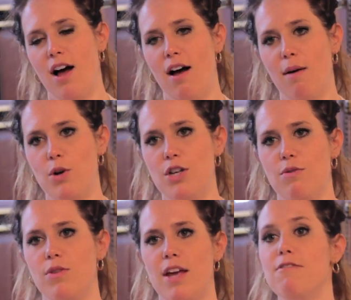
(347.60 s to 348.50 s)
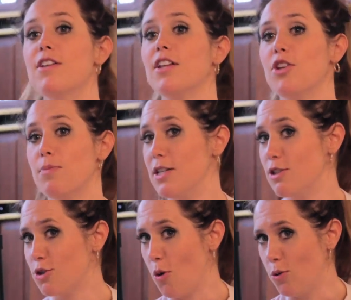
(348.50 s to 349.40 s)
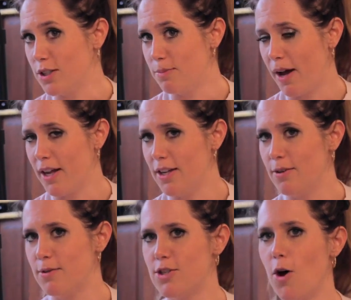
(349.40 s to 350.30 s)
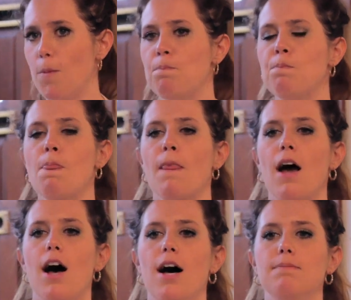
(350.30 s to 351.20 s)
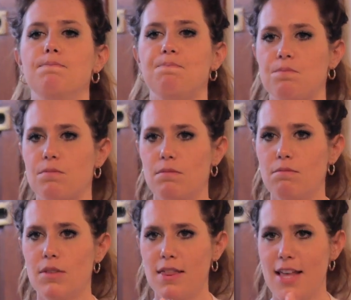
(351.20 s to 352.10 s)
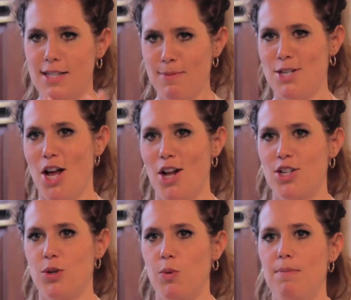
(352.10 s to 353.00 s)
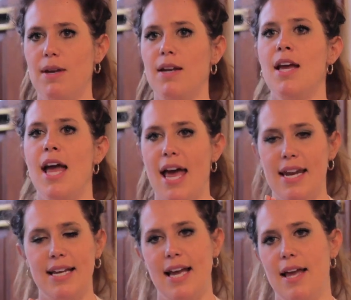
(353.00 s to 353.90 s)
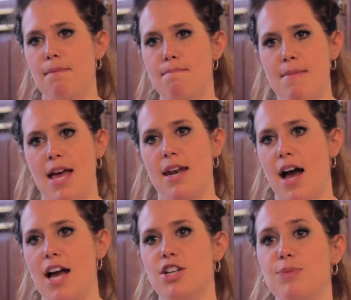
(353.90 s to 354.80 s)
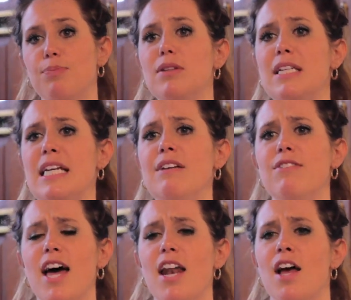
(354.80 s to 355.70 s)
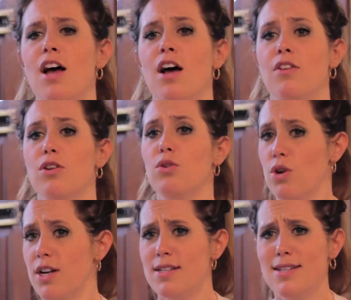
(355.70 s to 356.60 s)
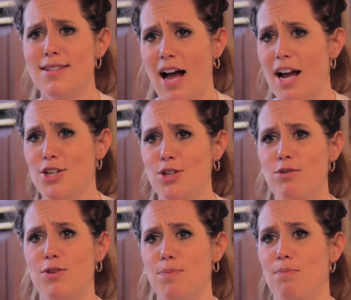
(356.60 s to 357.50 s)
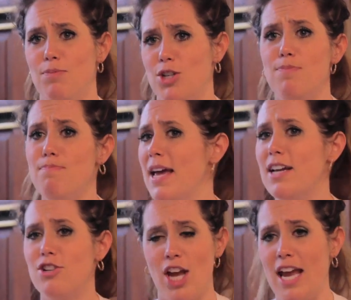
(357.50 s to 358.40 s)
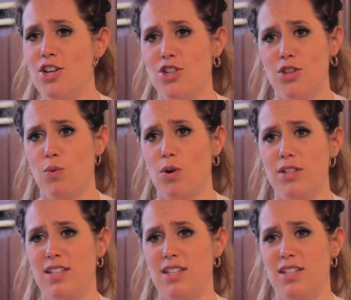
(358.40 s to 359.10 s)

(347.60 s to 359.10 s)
when they feel like they're being scolded by you. So that's my challenge to women. And again, men, I just believe that the Lord has designed you to make a change in the world. He's